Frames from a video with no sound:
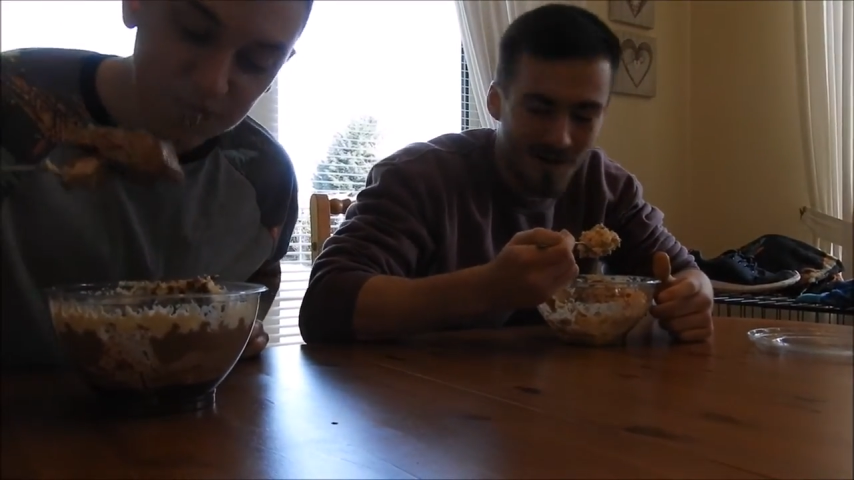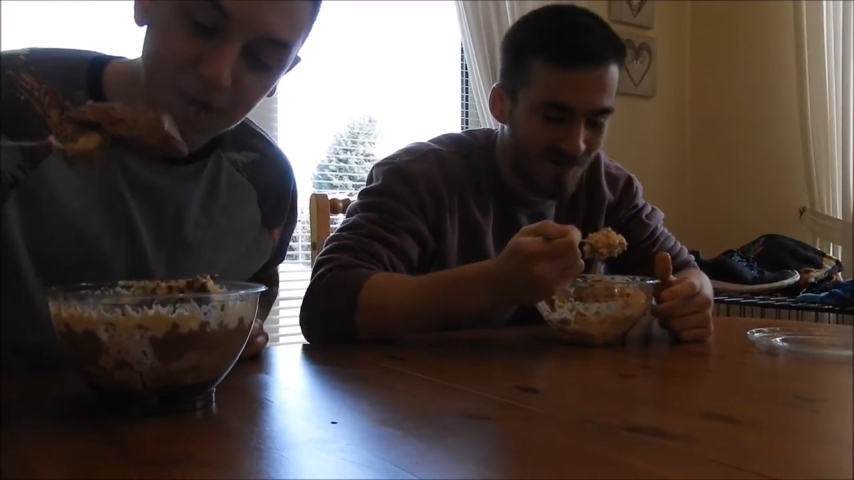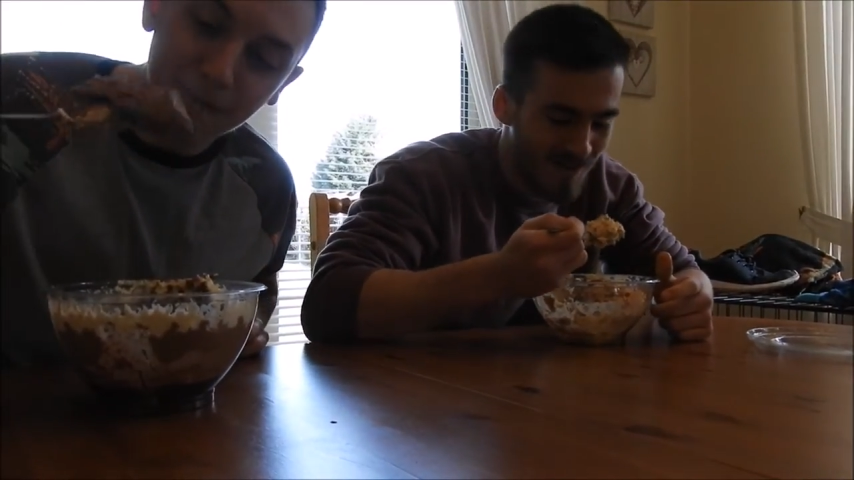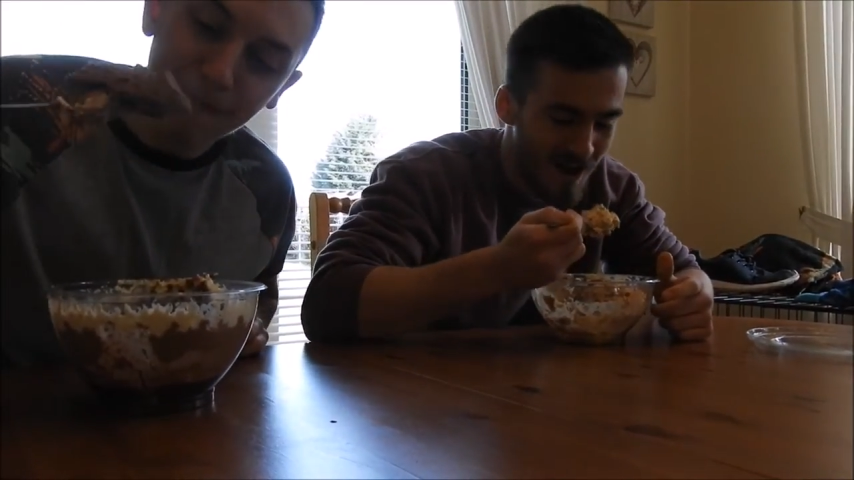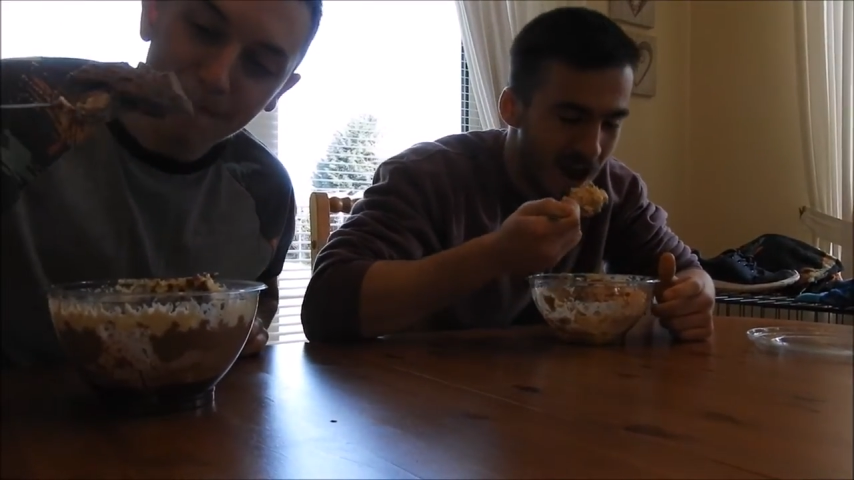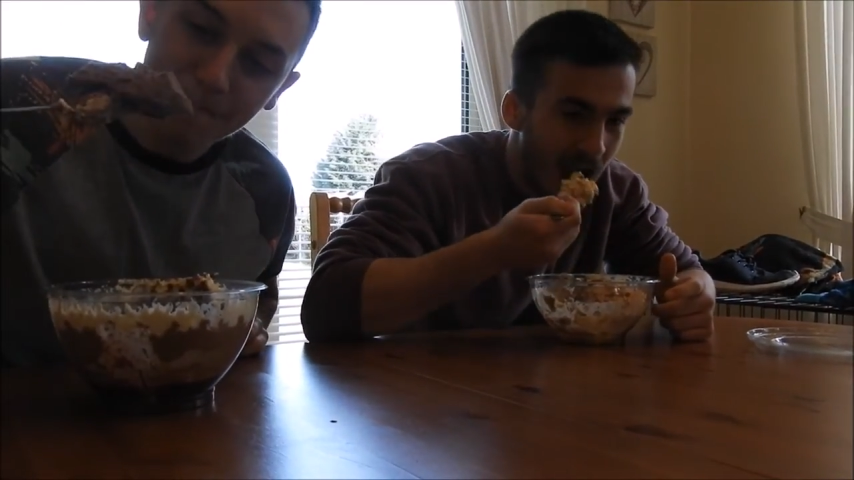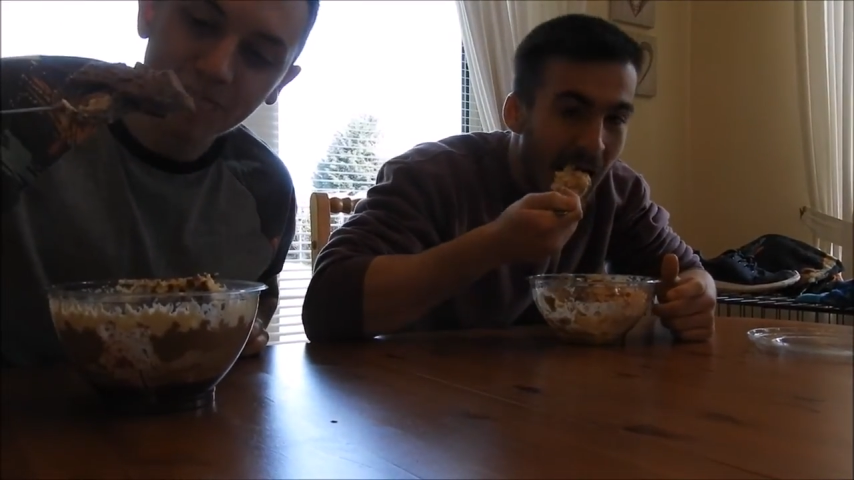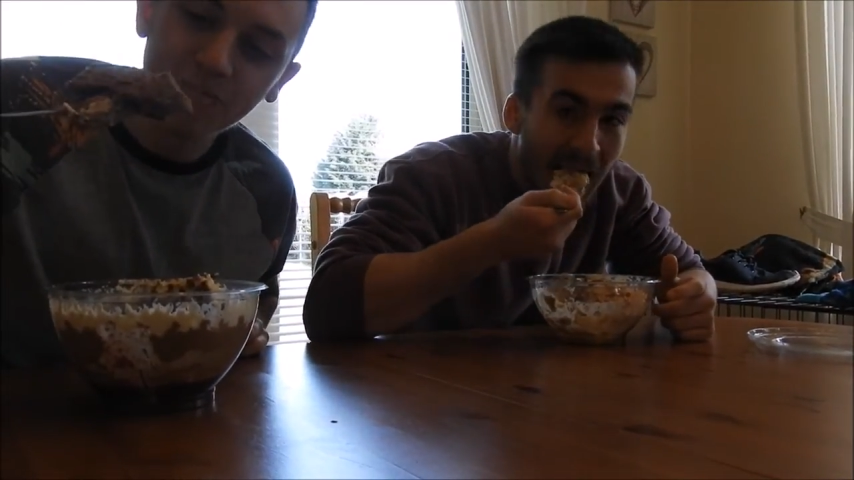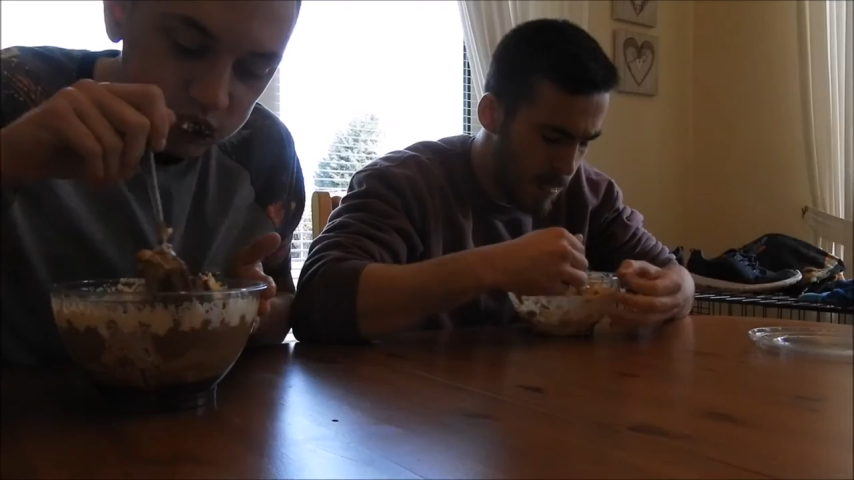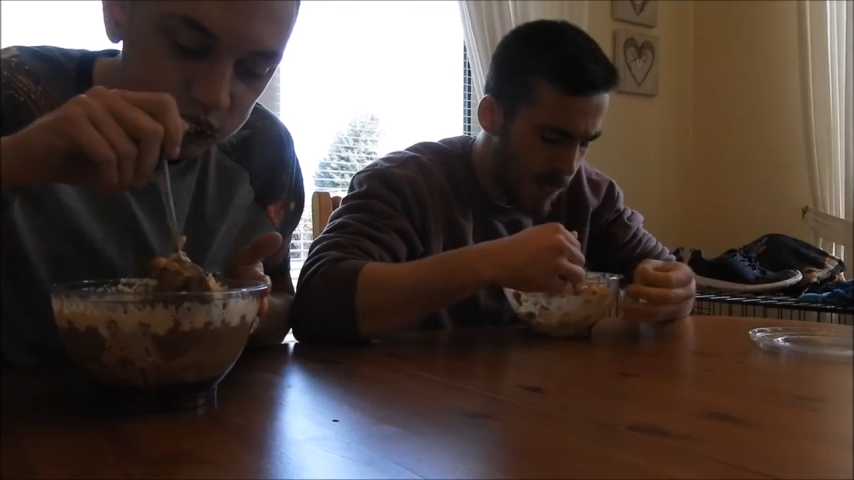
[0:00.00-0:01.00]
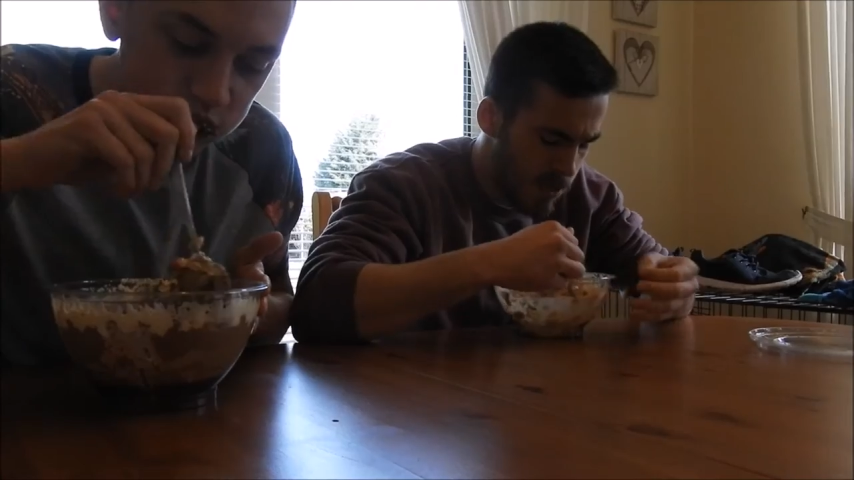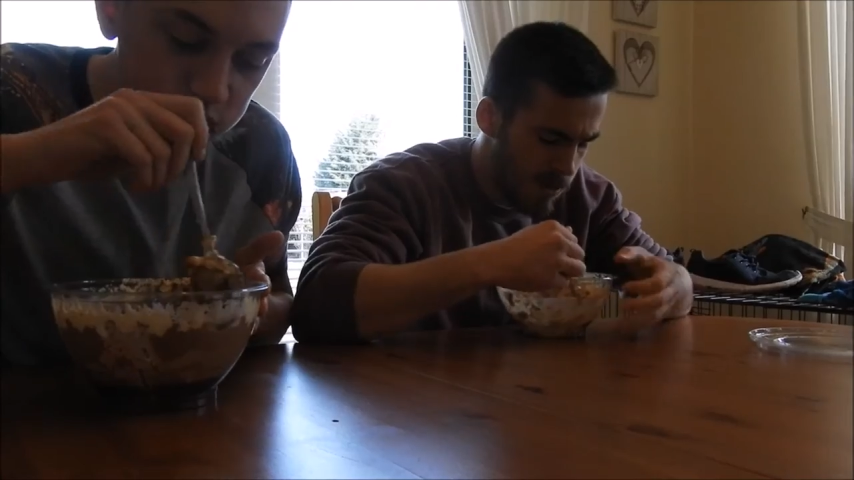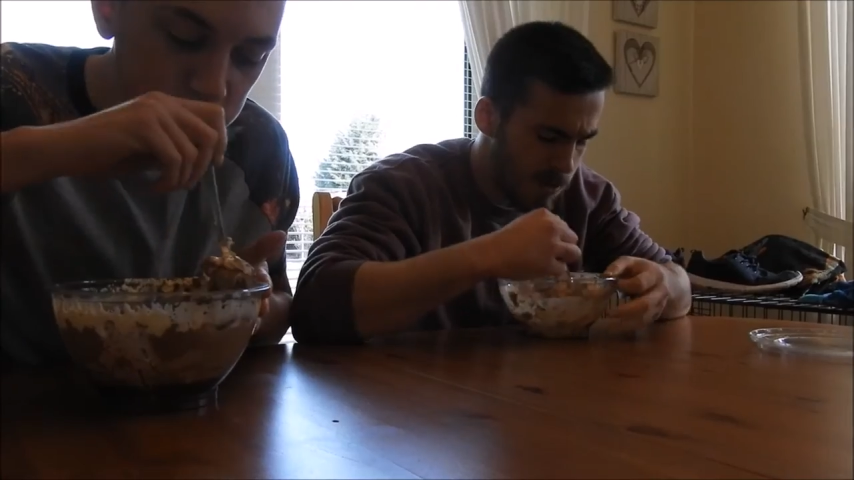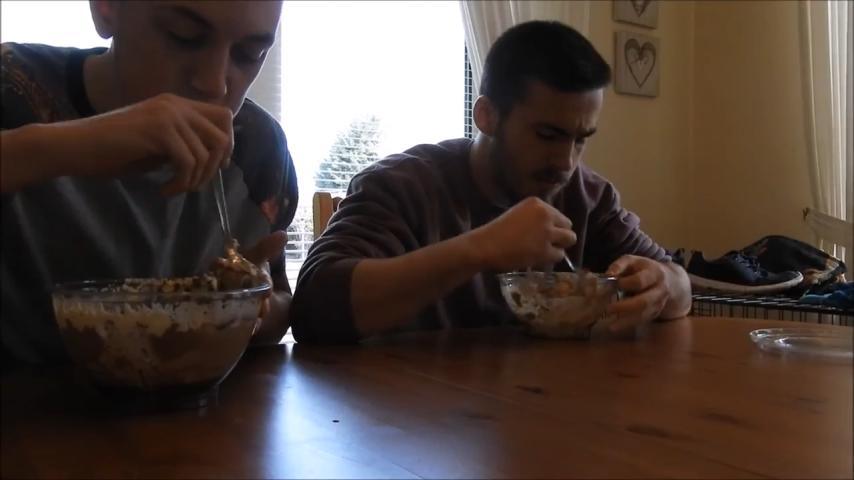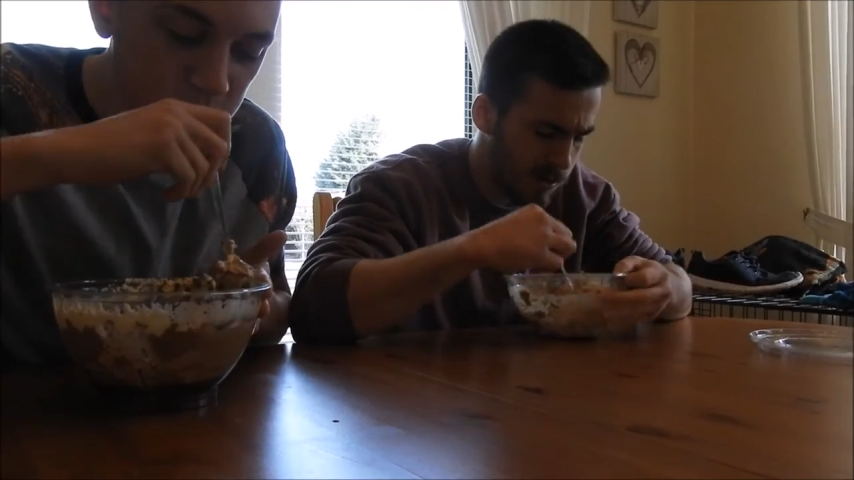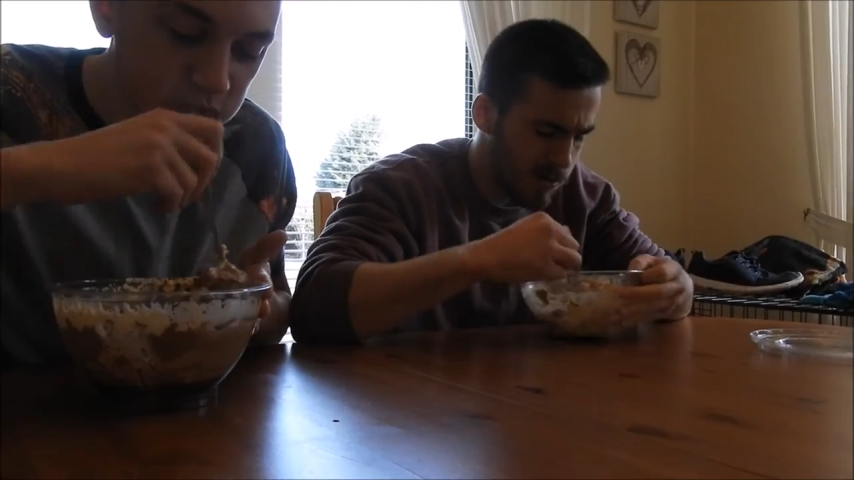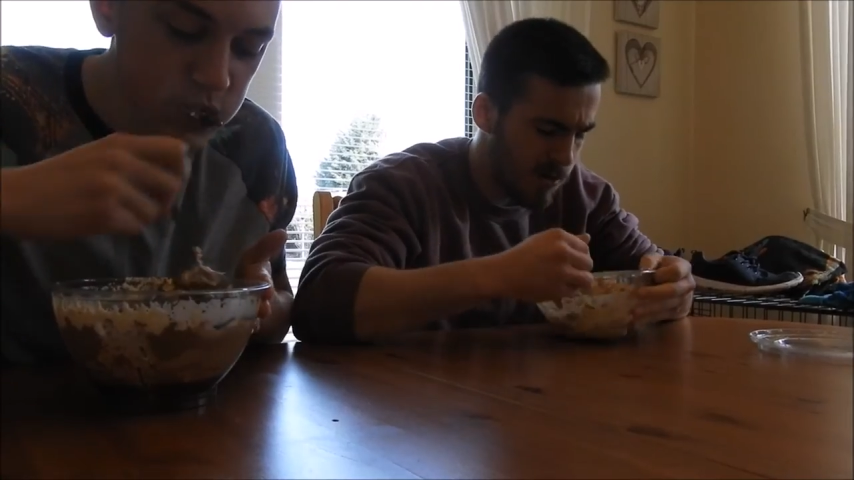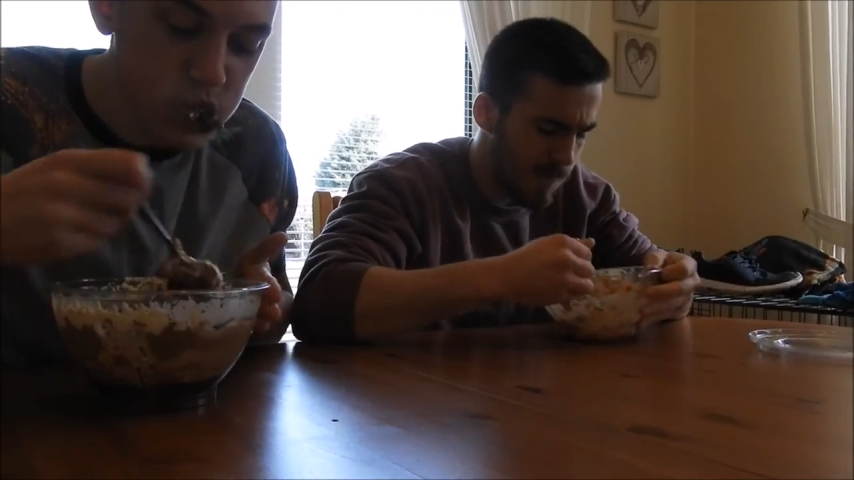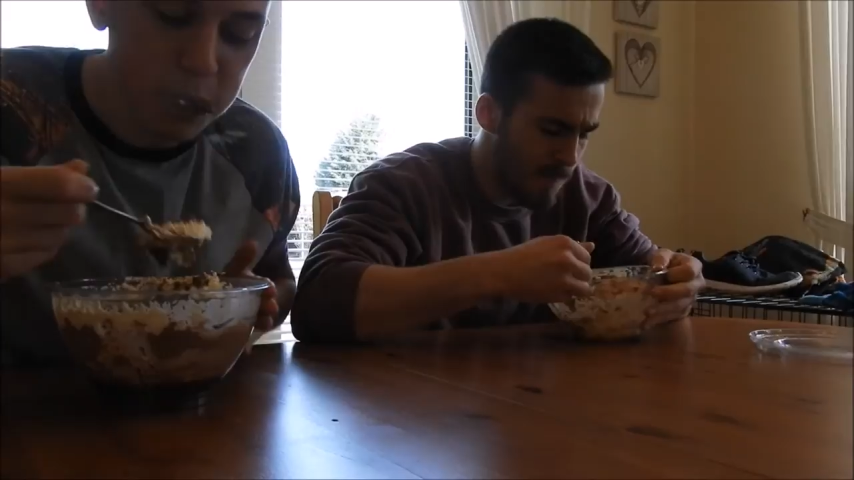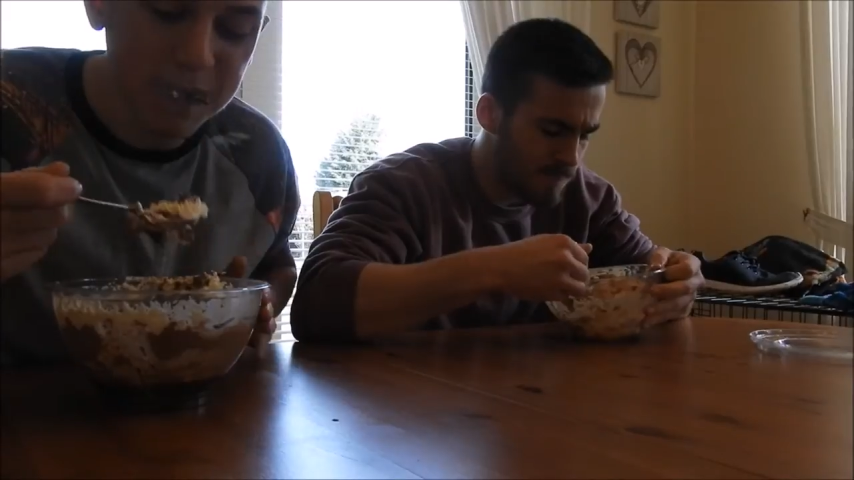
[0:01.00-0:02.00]
What the fuck? Oh my
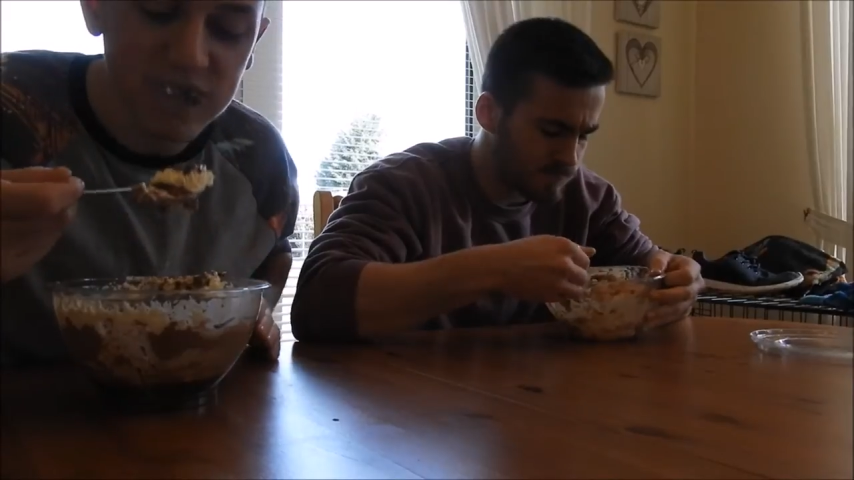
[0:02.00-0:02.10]
god.